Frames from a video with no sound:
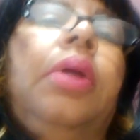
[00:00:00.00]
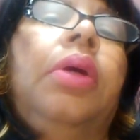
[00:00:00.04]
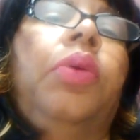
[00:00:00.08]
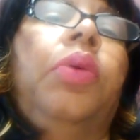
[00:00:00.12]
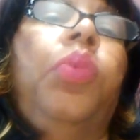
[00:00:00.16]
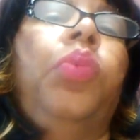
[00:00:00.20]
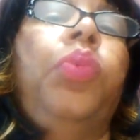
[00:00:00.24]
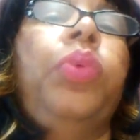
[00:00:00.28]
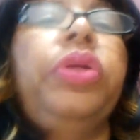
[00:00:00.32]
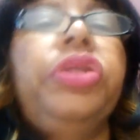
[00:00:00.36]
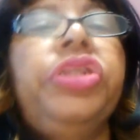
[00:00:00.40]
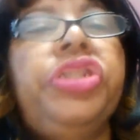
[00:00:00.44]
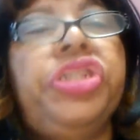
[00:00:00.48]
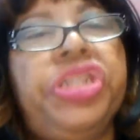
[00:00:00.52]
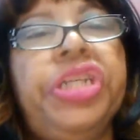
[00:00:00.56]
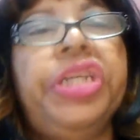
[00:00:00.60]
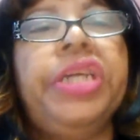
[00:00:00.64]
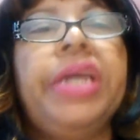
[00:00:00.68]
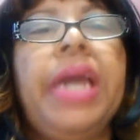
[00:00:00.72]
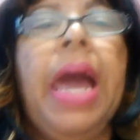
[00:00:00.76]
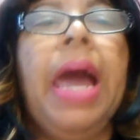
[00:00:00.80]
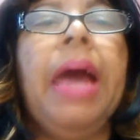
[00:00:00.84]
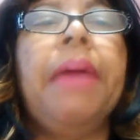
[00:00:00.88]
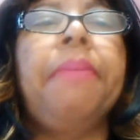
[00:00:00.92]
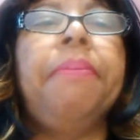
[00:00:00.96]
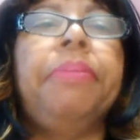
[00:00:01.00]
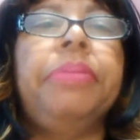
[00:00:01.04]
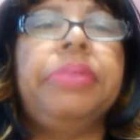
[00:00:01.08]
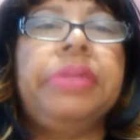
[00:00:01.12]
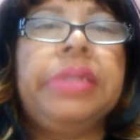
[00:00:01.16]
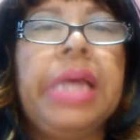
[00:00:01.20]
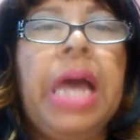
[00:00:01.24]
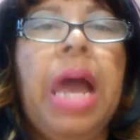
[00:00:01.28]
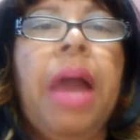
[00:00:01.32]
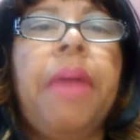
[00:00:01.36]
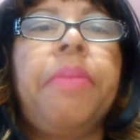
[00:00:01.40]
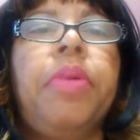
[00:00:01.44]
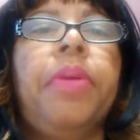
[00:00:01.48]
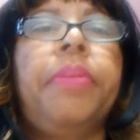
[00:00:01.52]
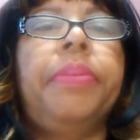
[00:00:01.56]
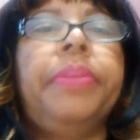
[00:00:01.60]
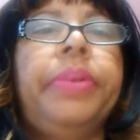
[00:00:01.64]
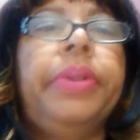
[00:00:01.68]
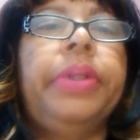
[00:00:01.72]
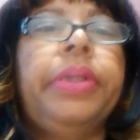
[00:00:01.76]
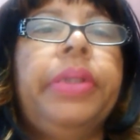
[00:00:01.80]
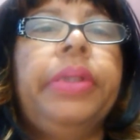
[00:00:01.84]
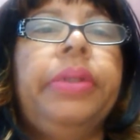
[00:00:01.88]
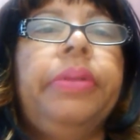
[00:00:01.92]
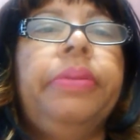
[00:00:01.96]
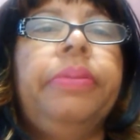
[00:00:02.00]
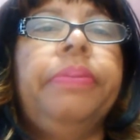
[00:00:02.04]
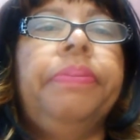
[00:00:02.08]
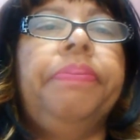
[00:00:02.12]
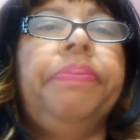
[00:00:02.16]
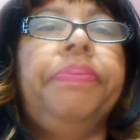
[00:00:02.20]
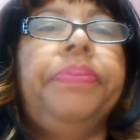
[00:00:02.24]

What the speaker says: When she got cyberbullied,